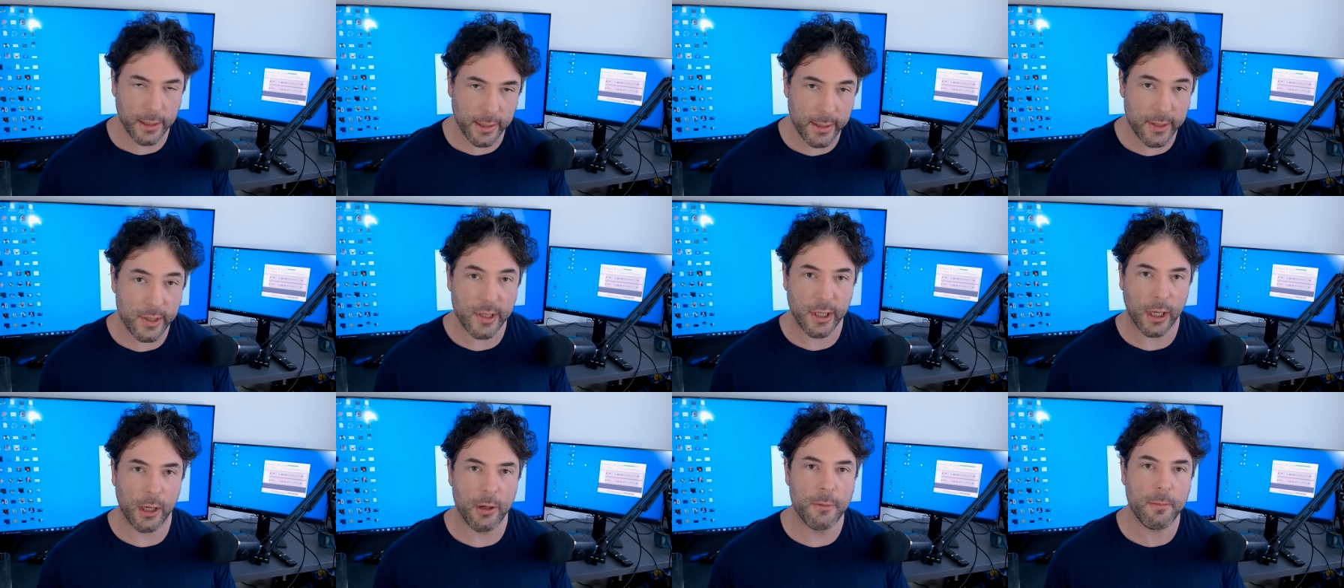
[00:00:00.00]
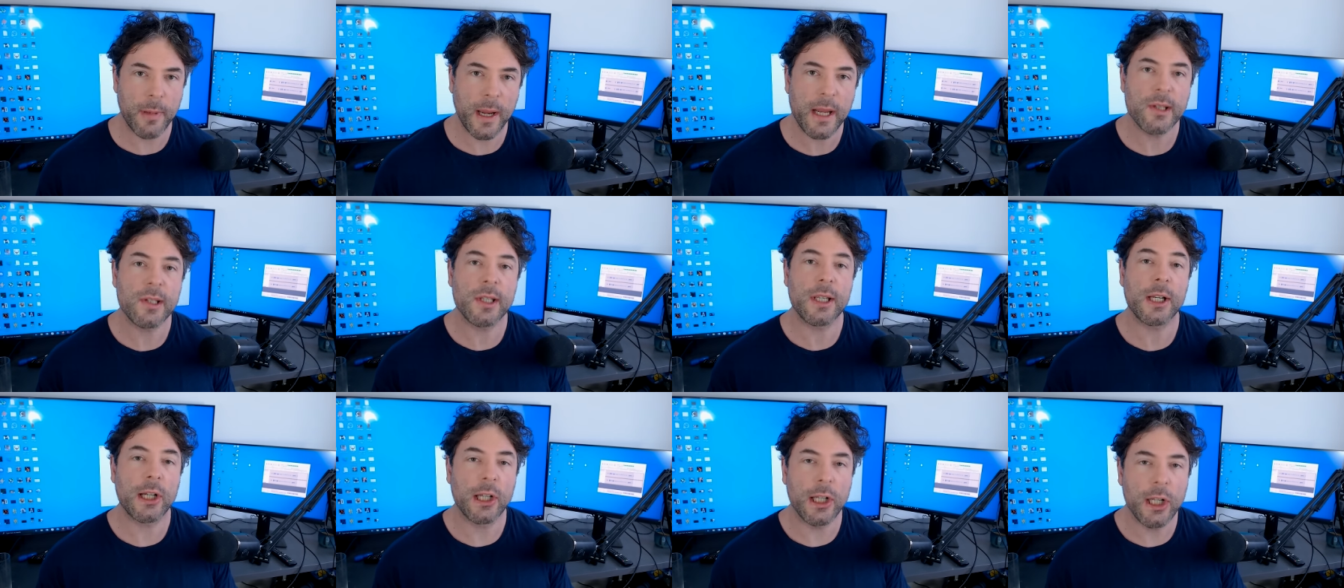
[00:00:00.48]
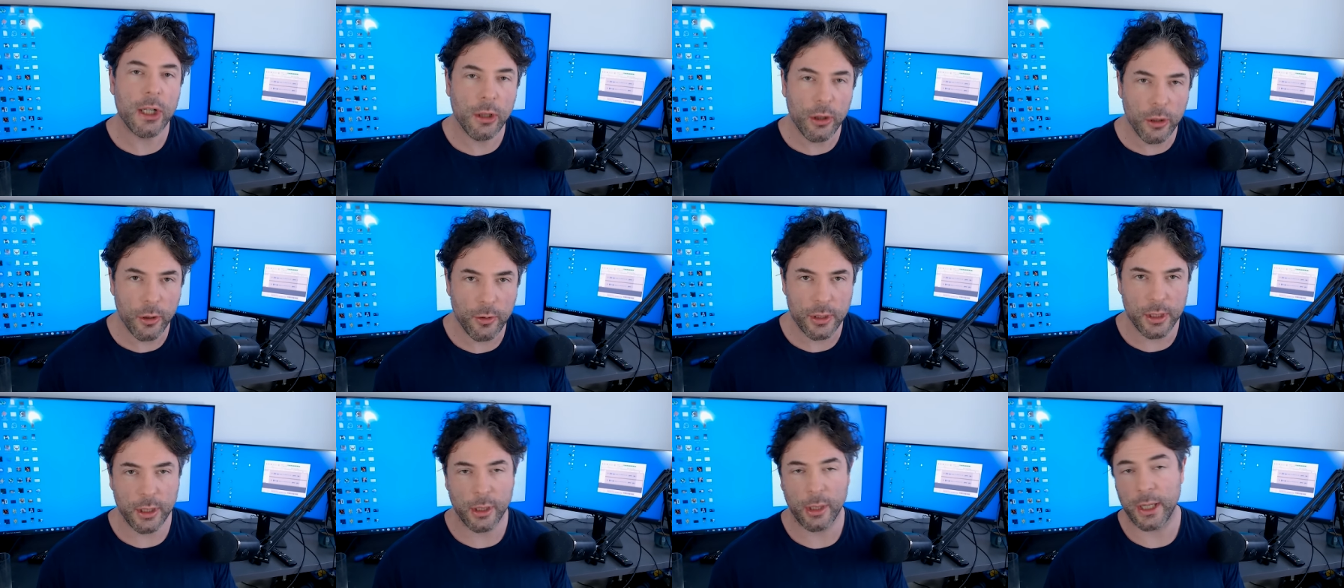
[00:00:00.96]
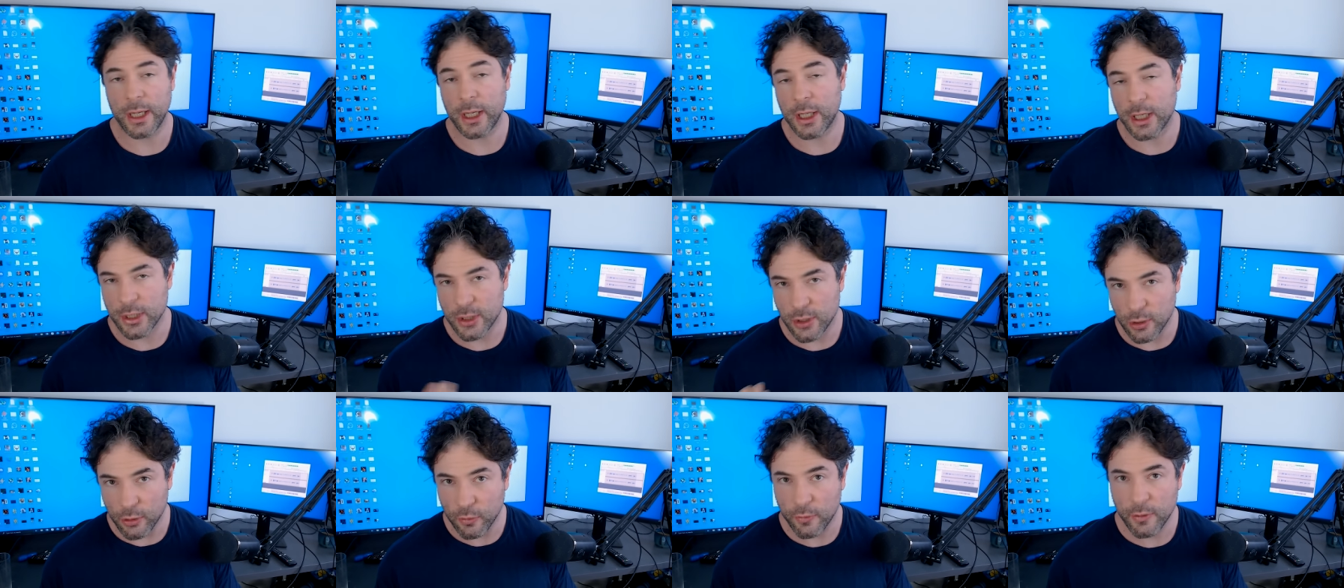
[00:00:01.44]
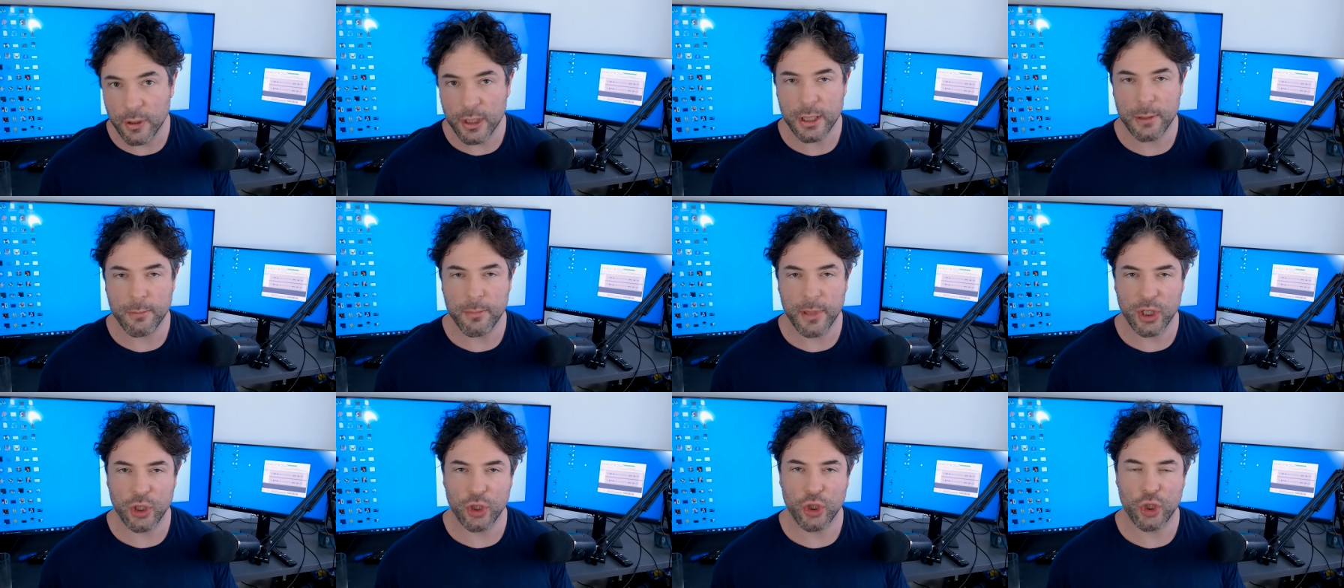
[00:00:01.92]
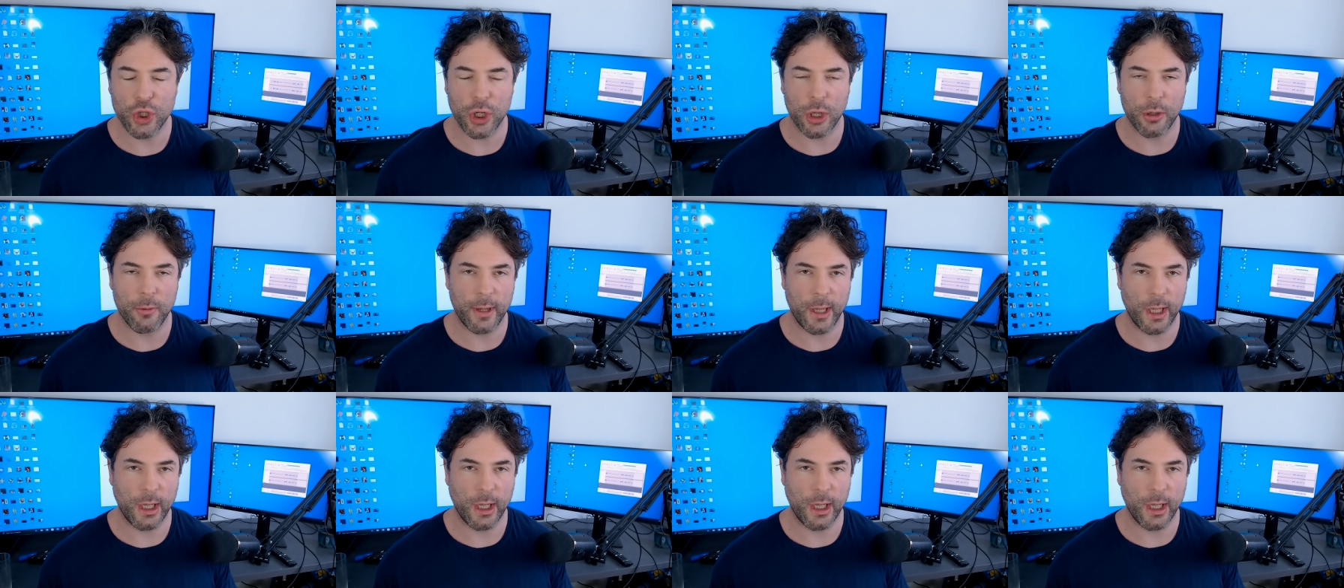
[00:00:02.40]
So basically, Lunar Lake has already been showing